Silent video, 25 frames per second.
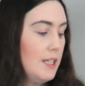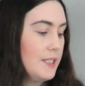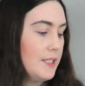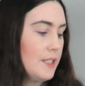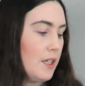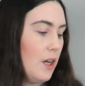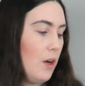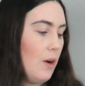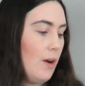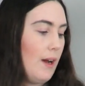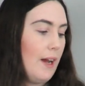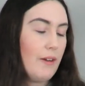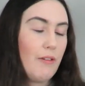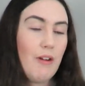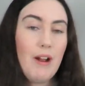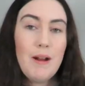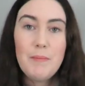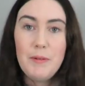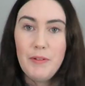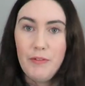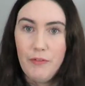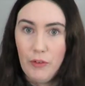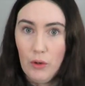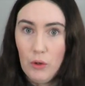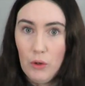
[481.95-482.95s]
So I
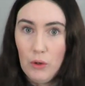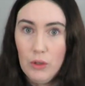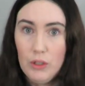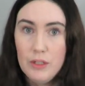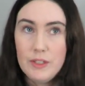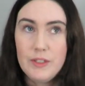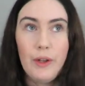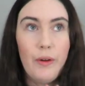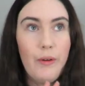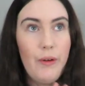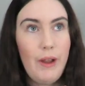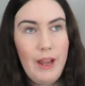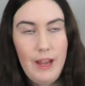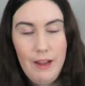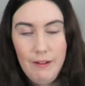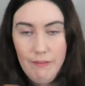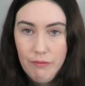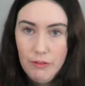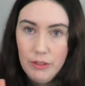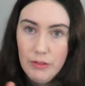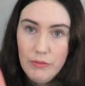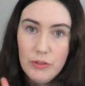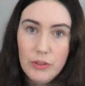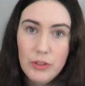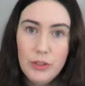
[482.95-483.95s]
grabbed four so
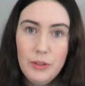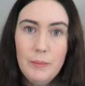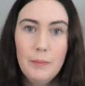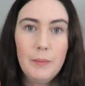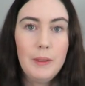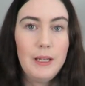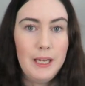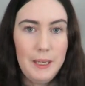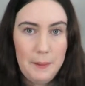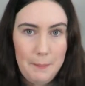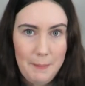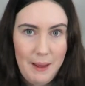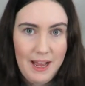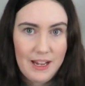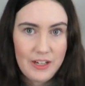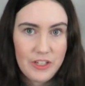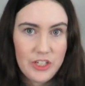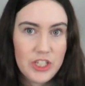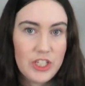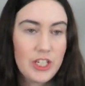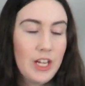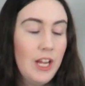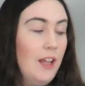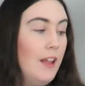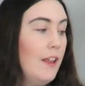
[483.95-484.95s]
every room can
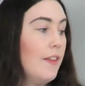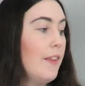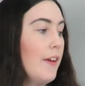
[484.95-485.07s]
match.